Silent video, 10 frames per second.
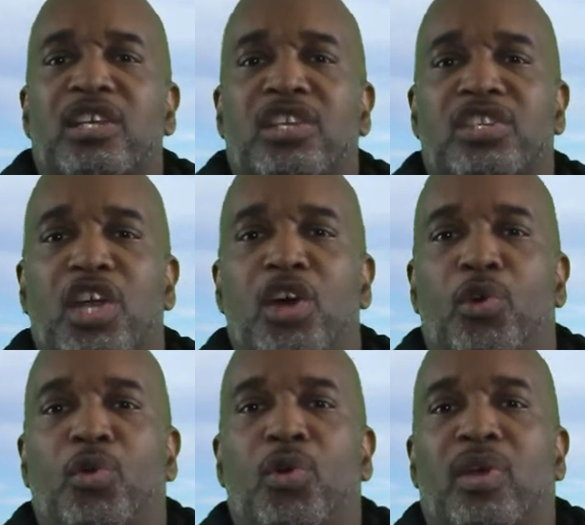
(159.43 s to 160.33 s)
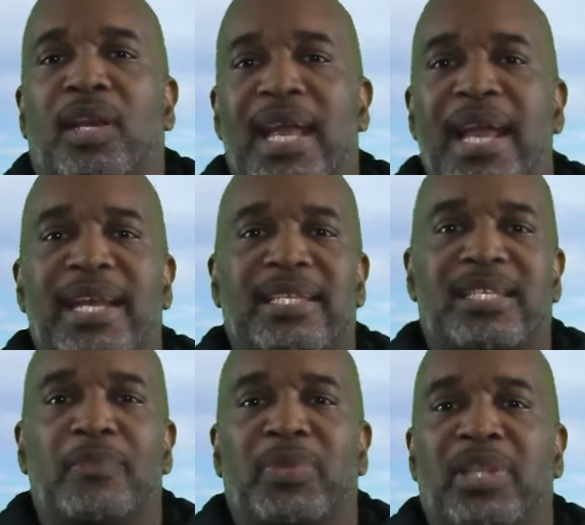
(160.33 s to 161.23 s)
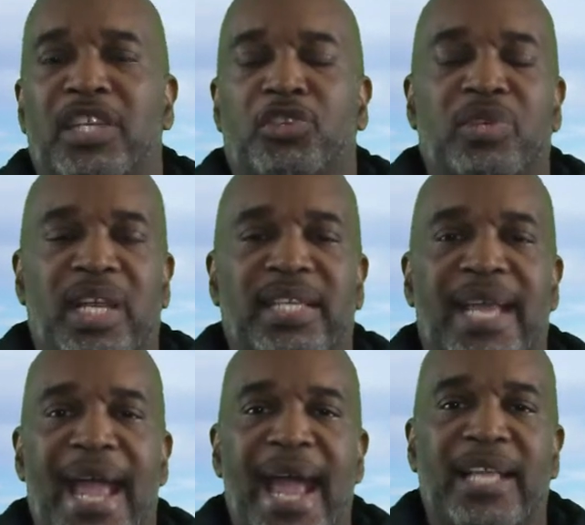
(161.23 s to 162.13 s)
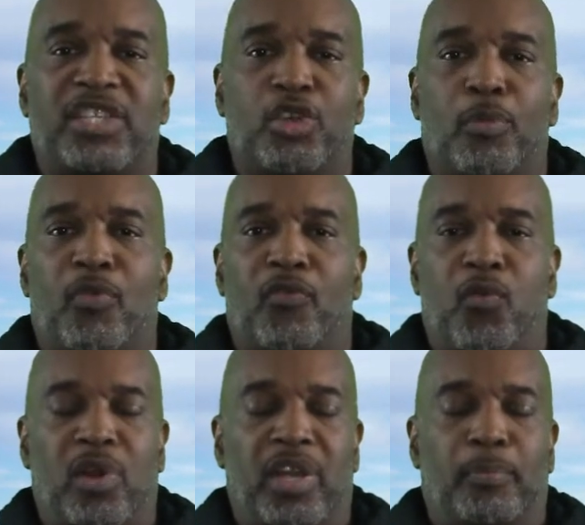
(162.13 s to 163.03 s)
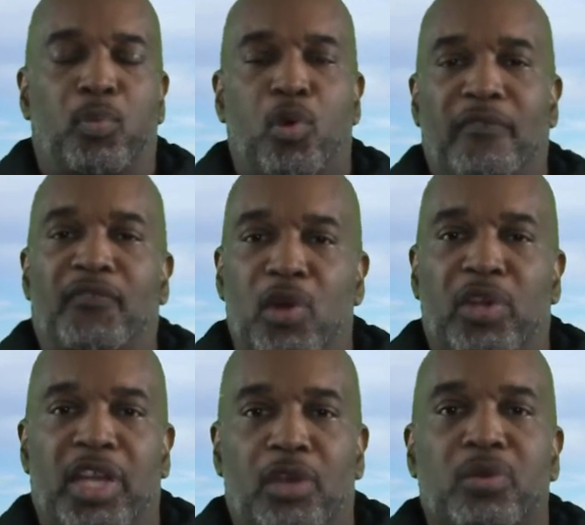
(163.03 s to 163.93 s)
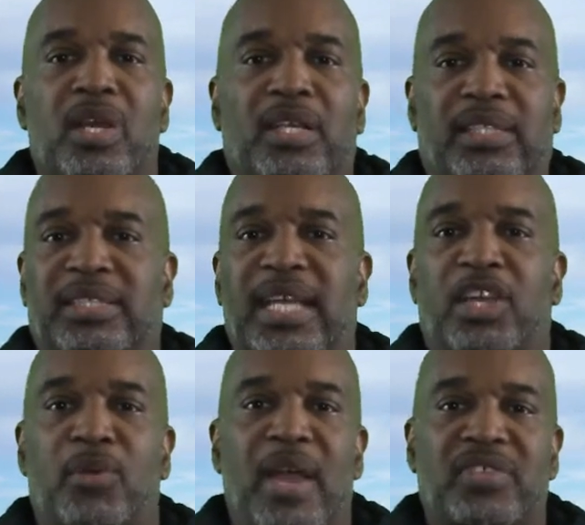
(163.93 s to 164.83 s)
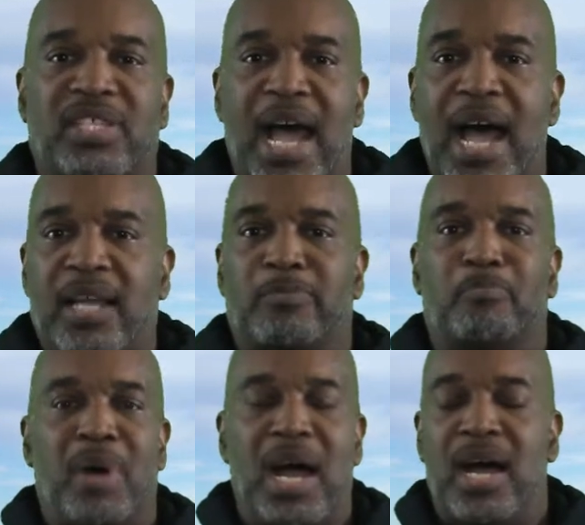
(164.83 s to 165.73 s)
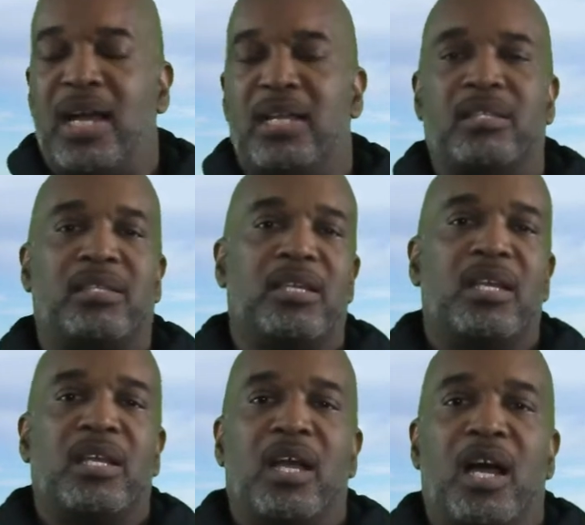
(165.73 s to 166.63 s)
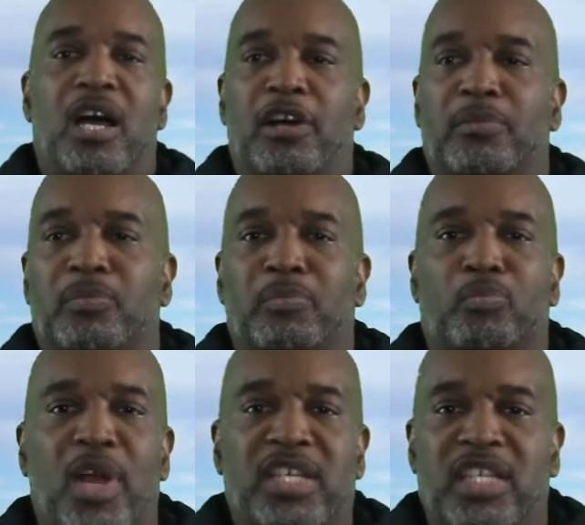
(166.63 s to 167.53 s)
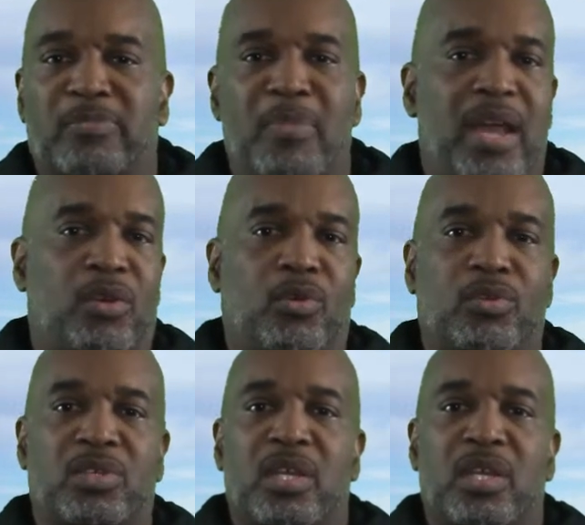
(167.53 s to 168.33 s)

So land is something that you need to add to your portfolio, just like you have stocks, bonds, precious metals.